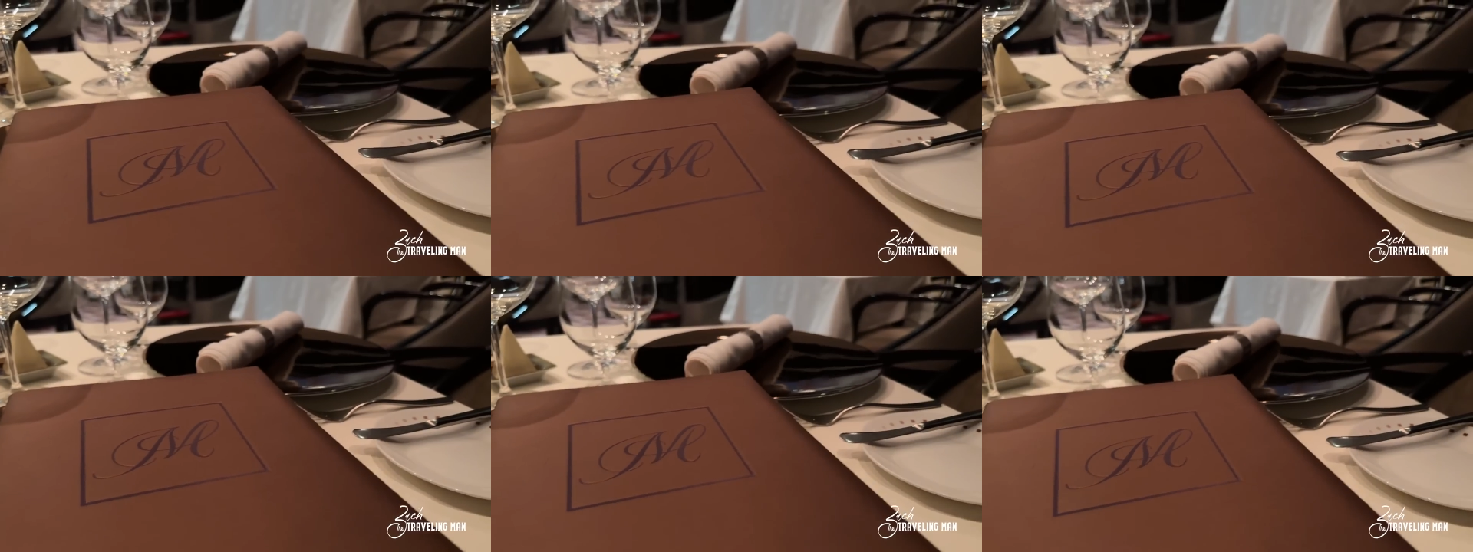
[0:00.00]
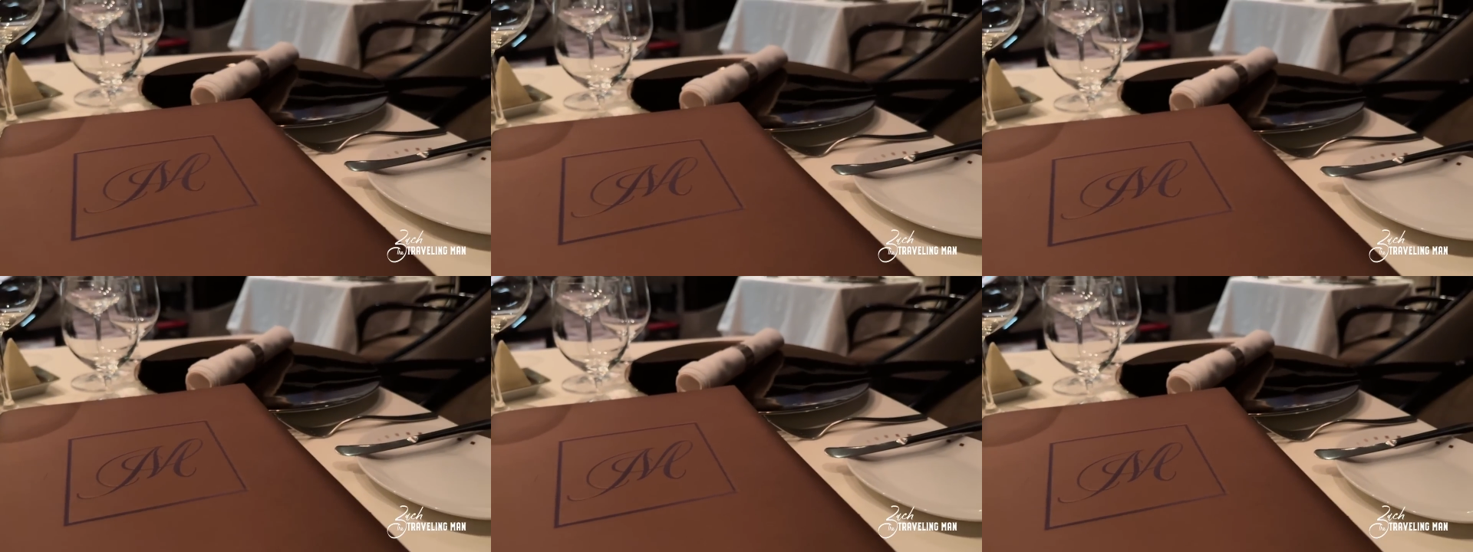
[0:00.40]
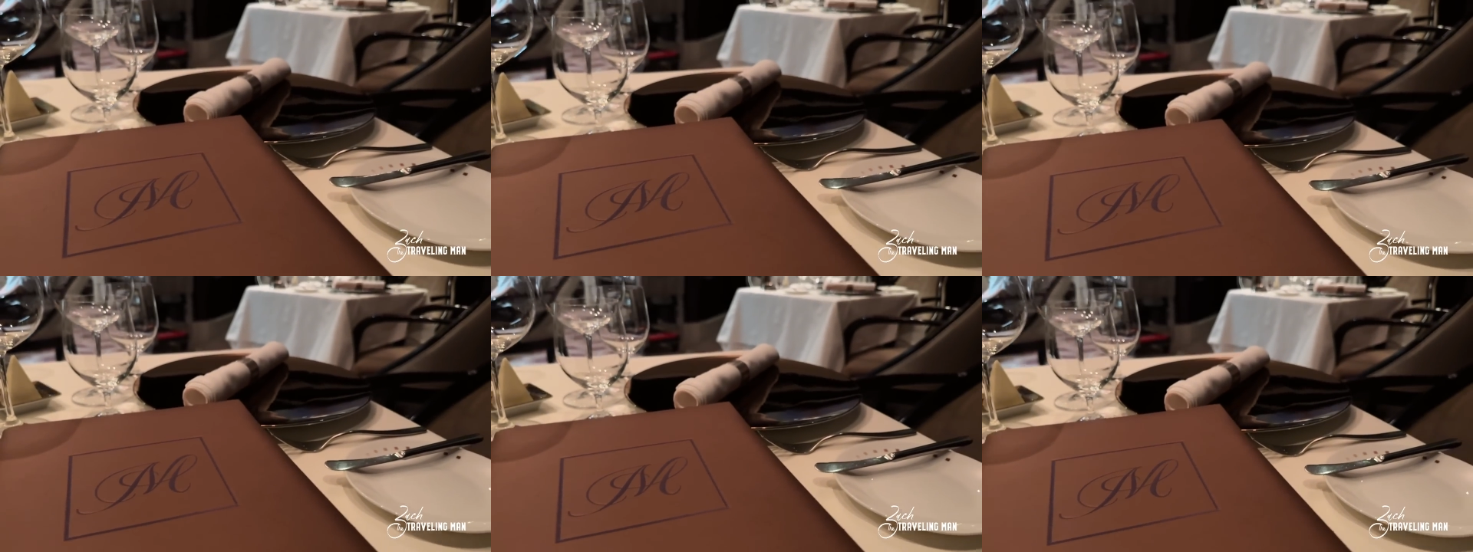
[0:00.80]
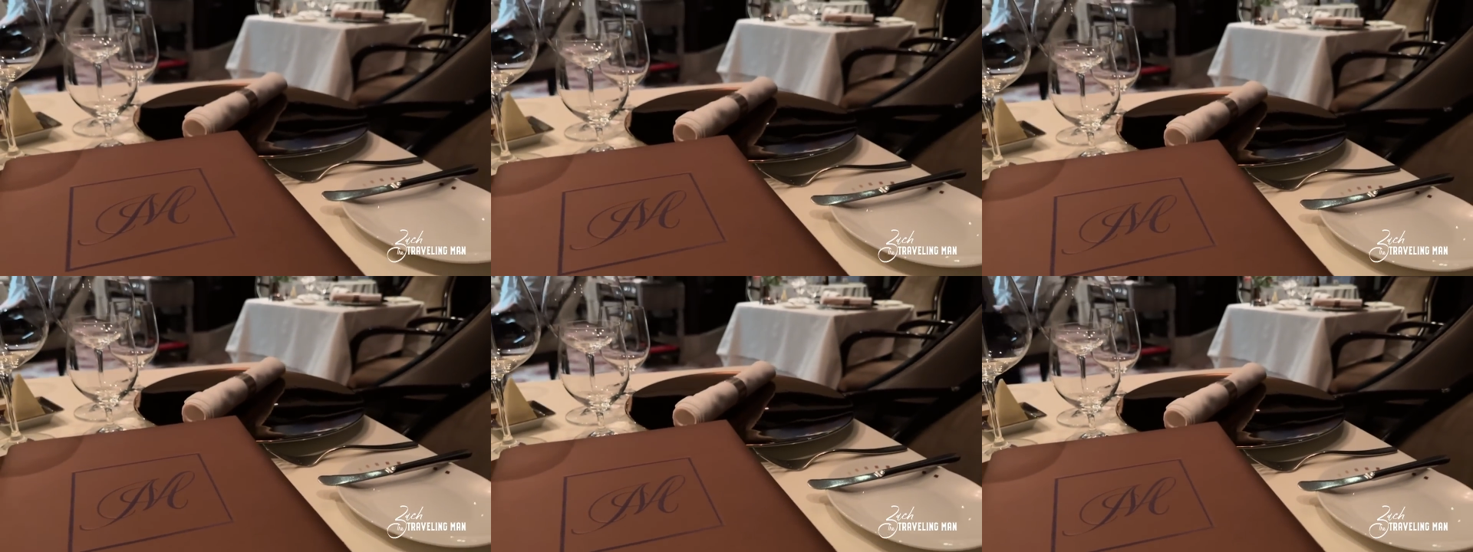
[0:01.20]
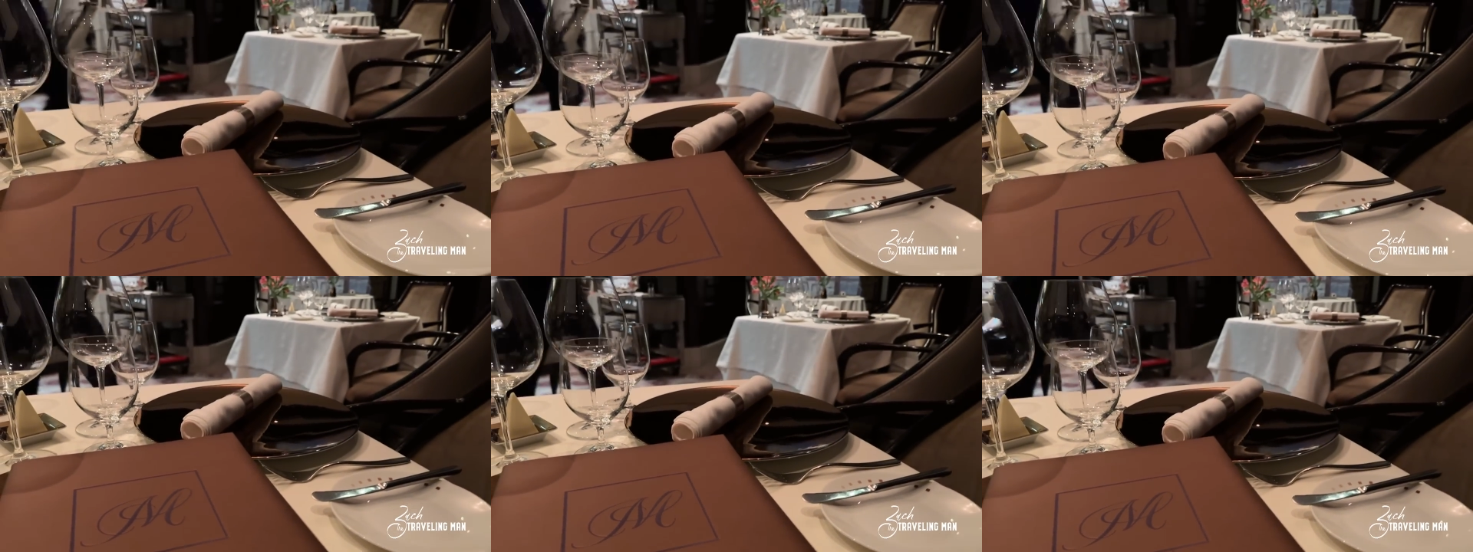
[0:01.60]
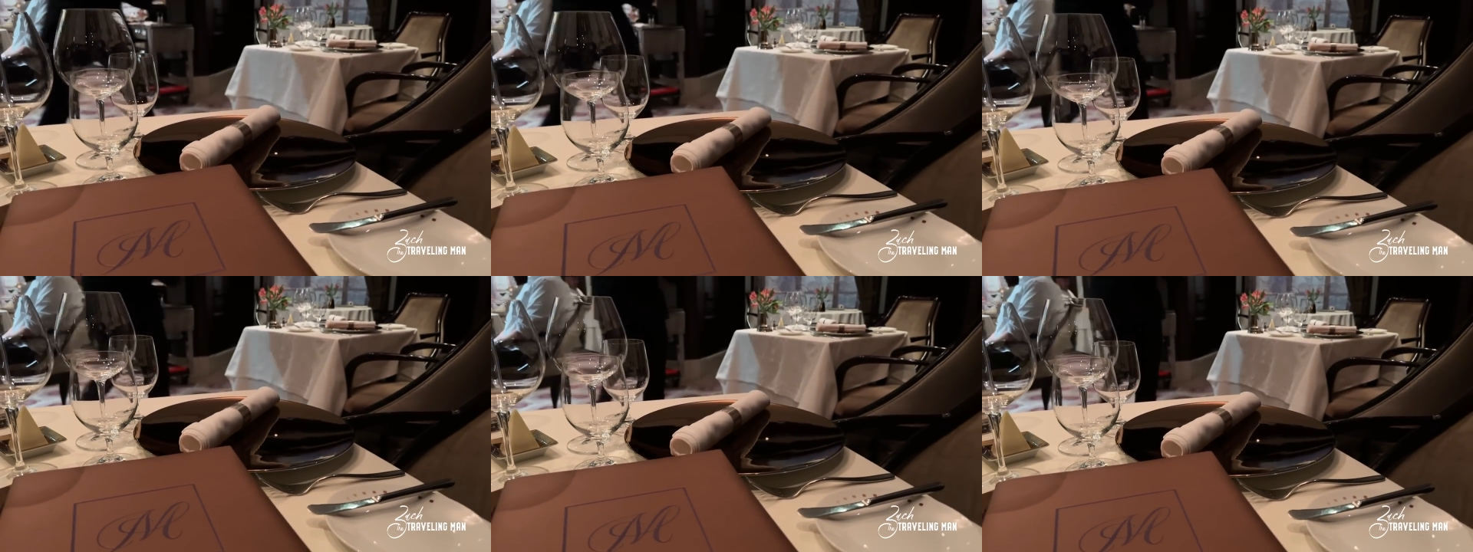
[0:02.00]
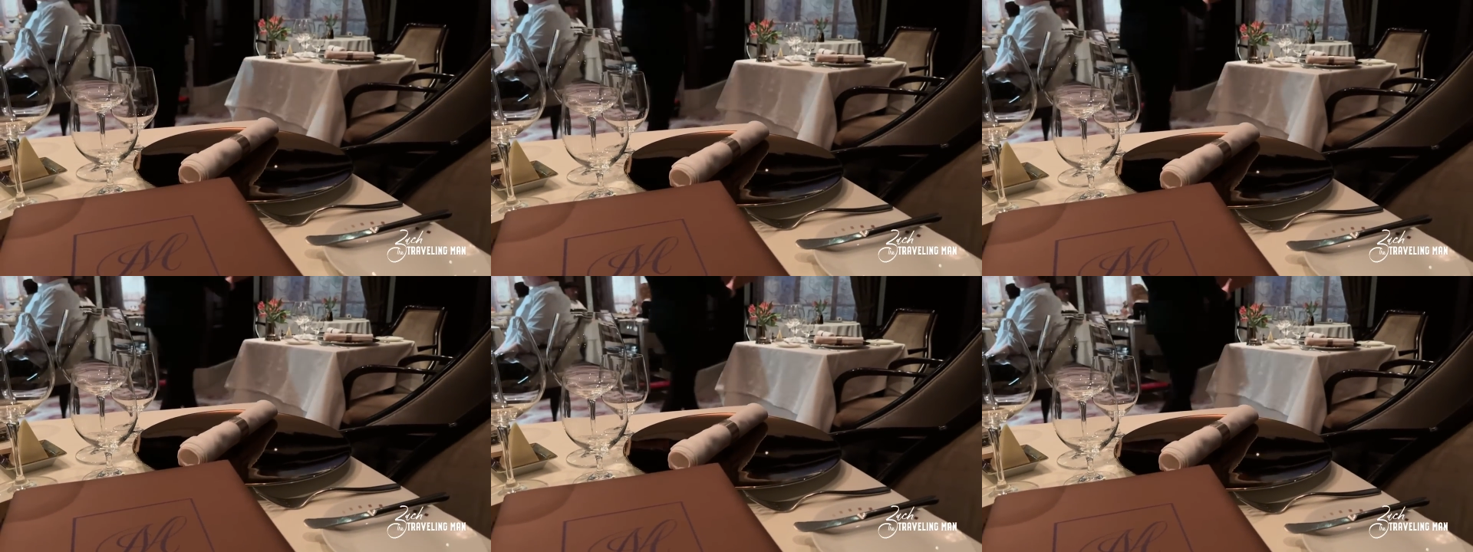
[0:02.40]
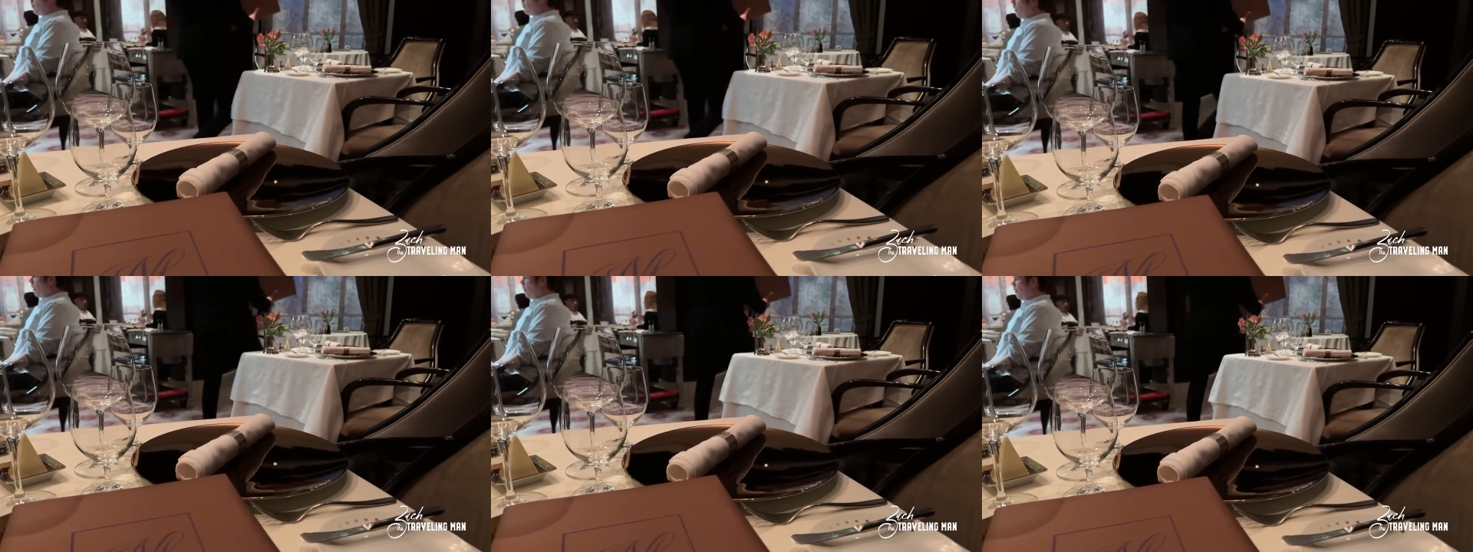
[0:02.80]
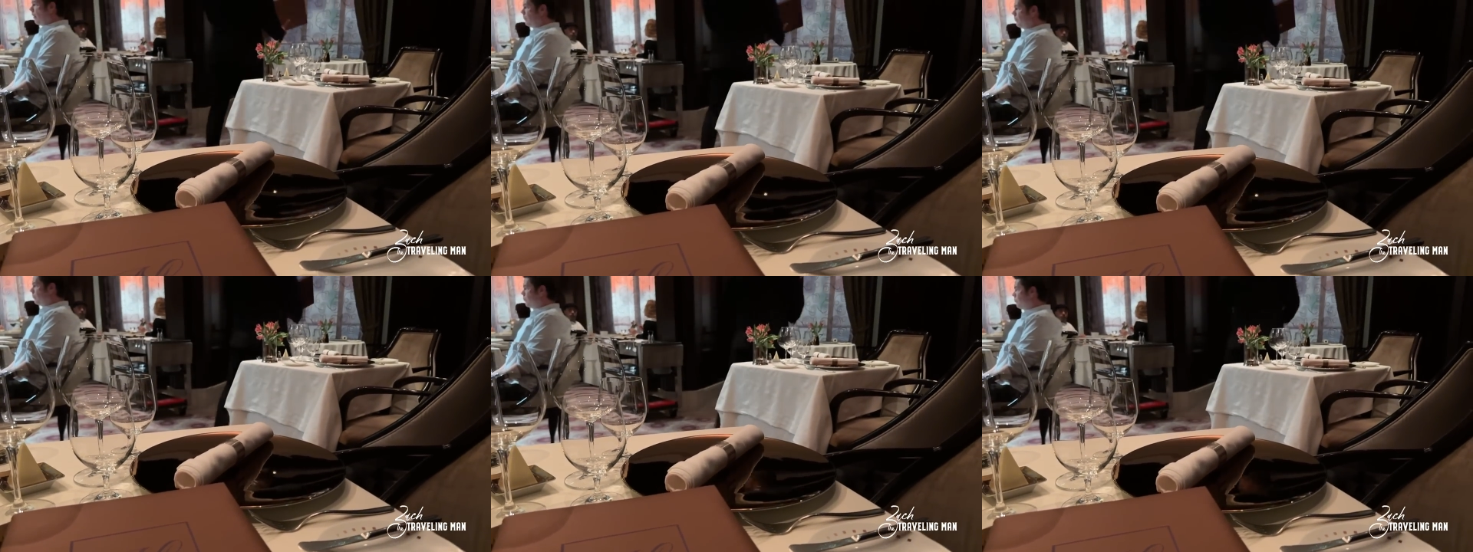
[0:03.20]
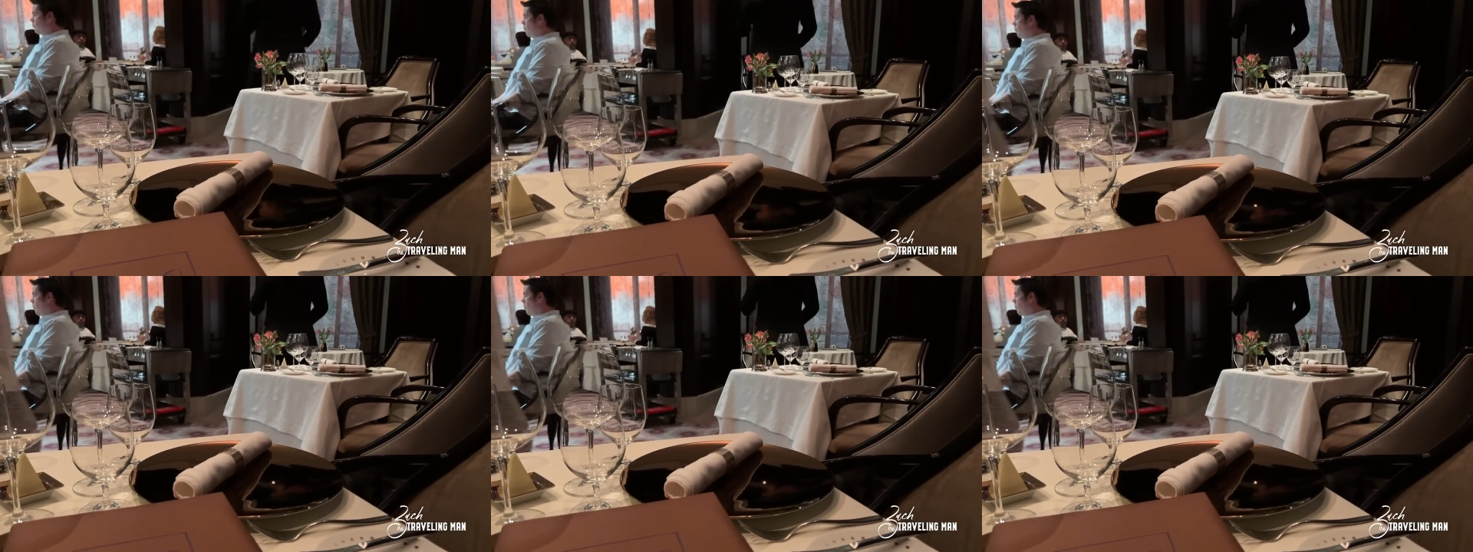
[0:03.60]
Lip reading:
Nobody's mouth can be seen.